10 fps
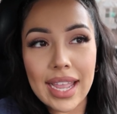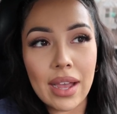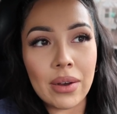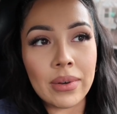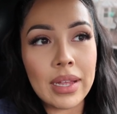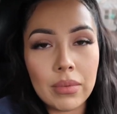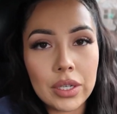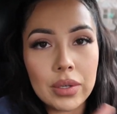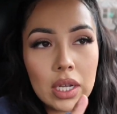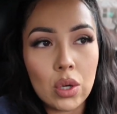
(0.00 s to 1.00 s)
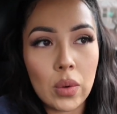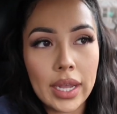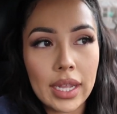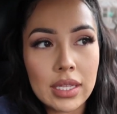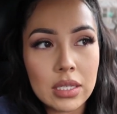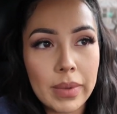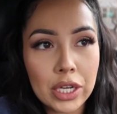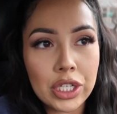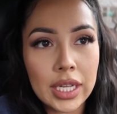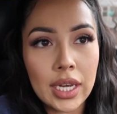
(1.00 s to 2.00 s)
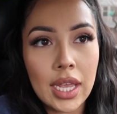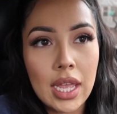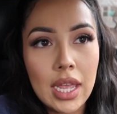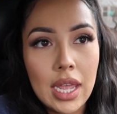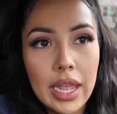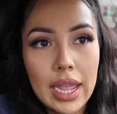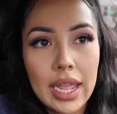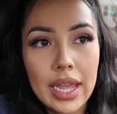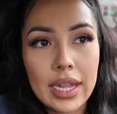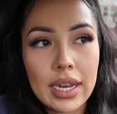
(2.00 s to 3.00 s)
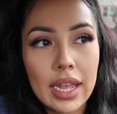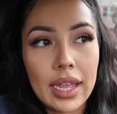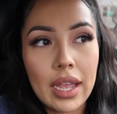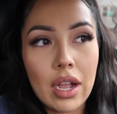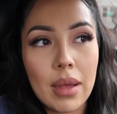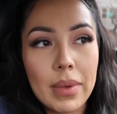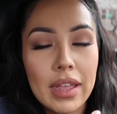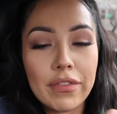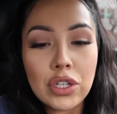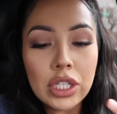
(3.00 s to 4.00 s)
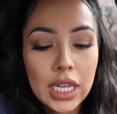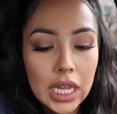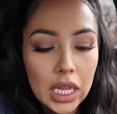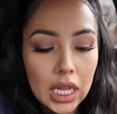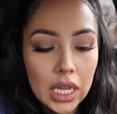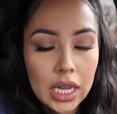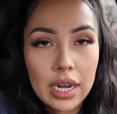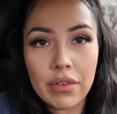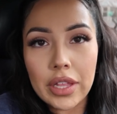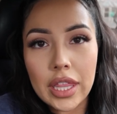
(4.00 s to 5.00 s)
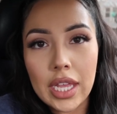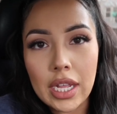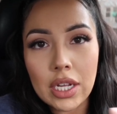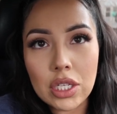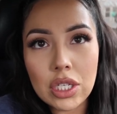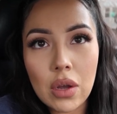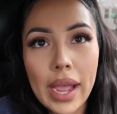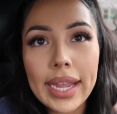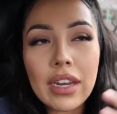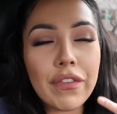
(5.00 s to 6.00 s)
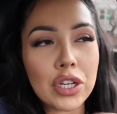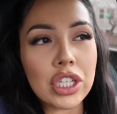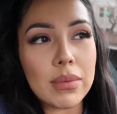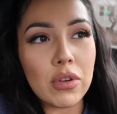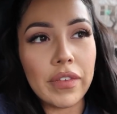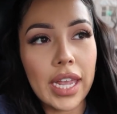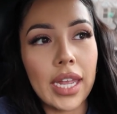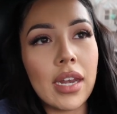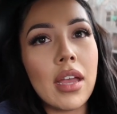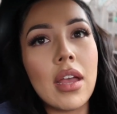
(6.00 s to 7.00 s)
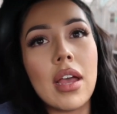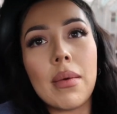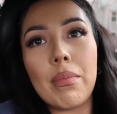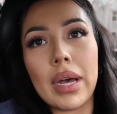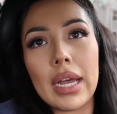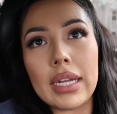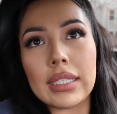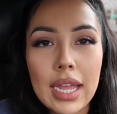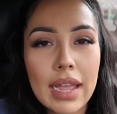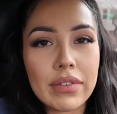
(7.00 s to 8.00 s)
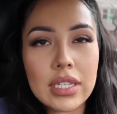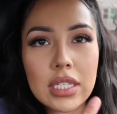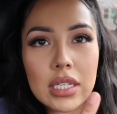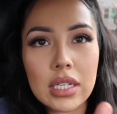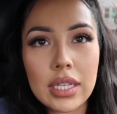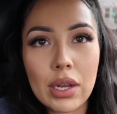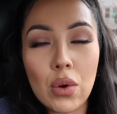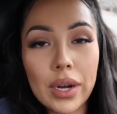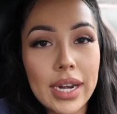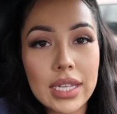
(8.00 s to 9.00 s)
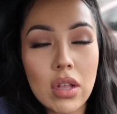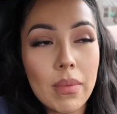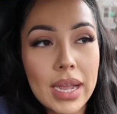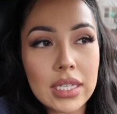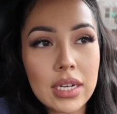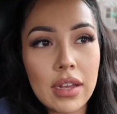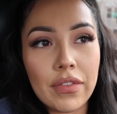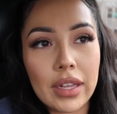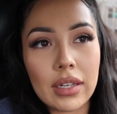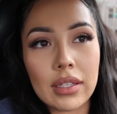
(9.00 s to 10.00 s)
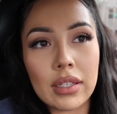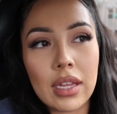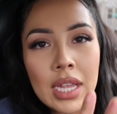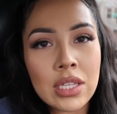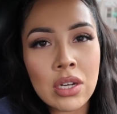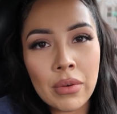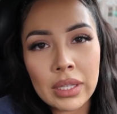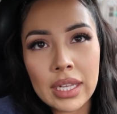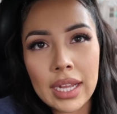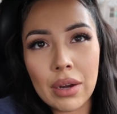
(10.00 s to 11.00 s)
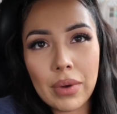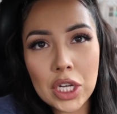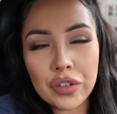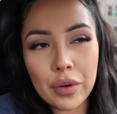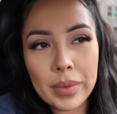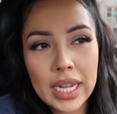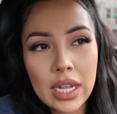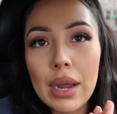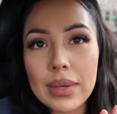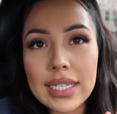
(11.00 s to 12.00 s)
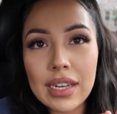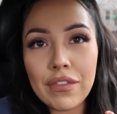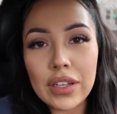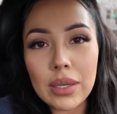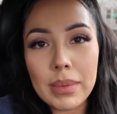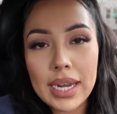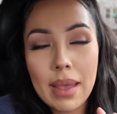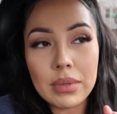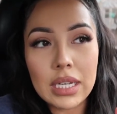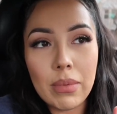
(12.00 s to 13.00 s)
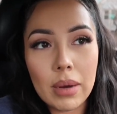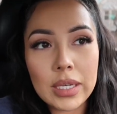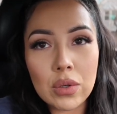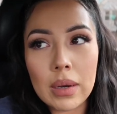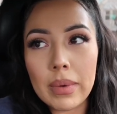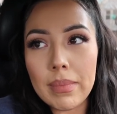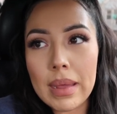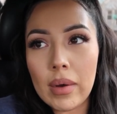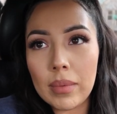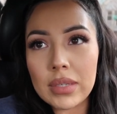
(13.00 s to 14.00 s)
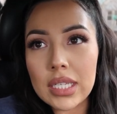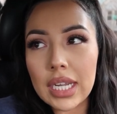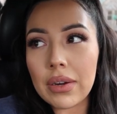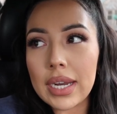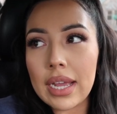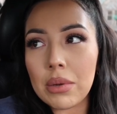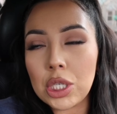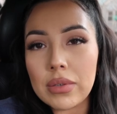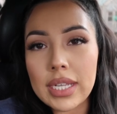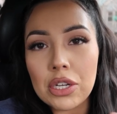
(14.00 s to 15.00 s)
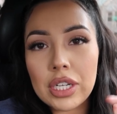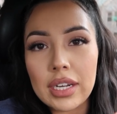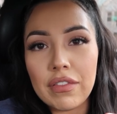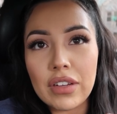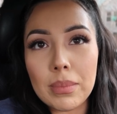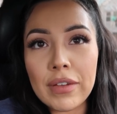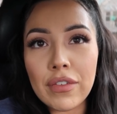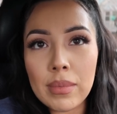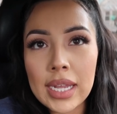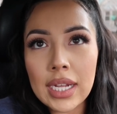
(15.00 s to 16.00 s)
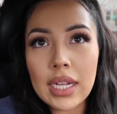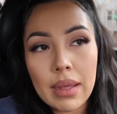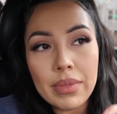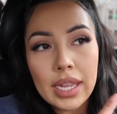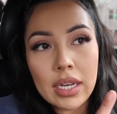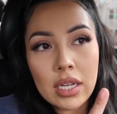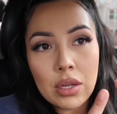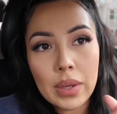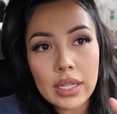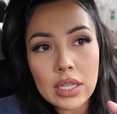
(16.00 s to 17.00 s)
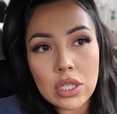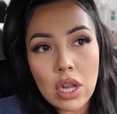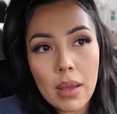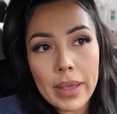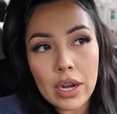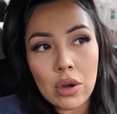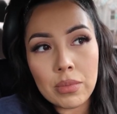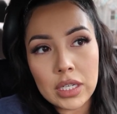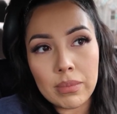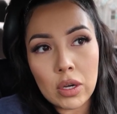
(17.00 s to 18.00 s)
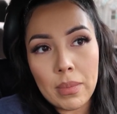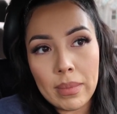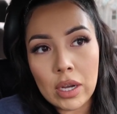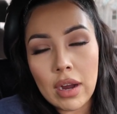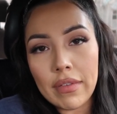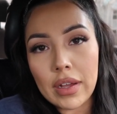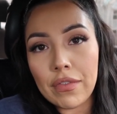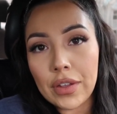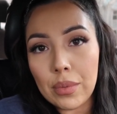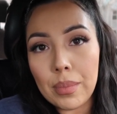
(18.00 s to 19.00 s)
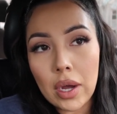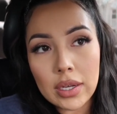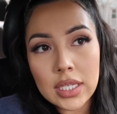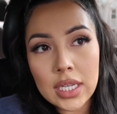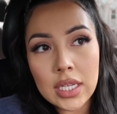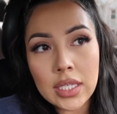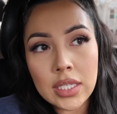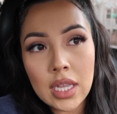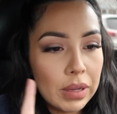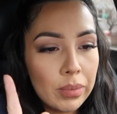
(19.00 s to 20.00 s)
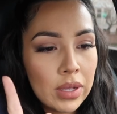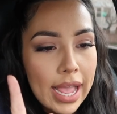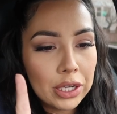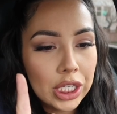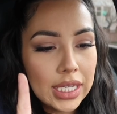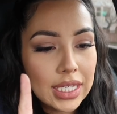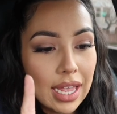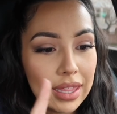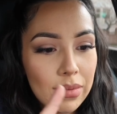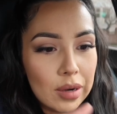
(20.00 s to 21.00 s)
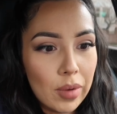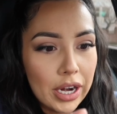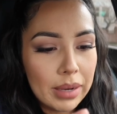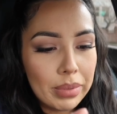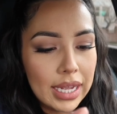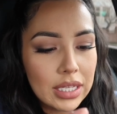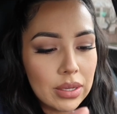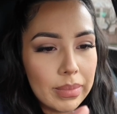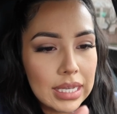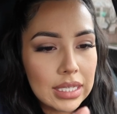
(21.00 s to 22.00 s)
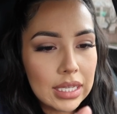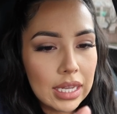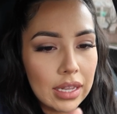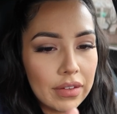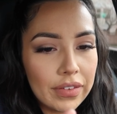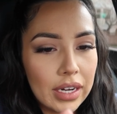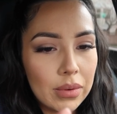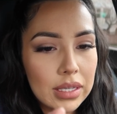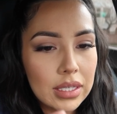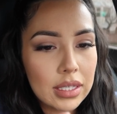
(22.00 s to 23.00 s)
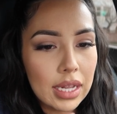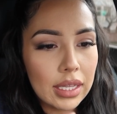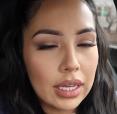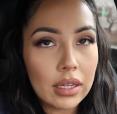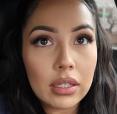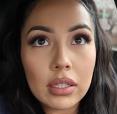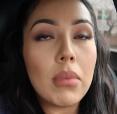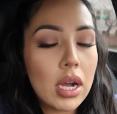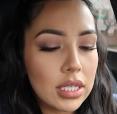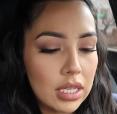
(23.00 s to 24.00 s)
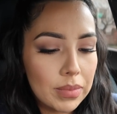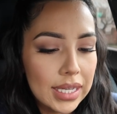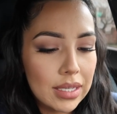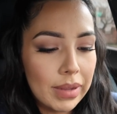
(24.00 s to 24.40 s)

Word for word: now. We're doing a quick inspection, and I got my official key and everything, so I can officially move in, but I have to still like organize all my stuff, and it's not really like a rush for me. I was gonna film an empty apartment tour, but my mom's sick right now and she was actually gonna film it for me. I'm thinking to quickly stop at Home Depot, maybe grab a few boxes. People actually sell them on Marketplace, so I'm gonna see if anyone's selling boxes, because it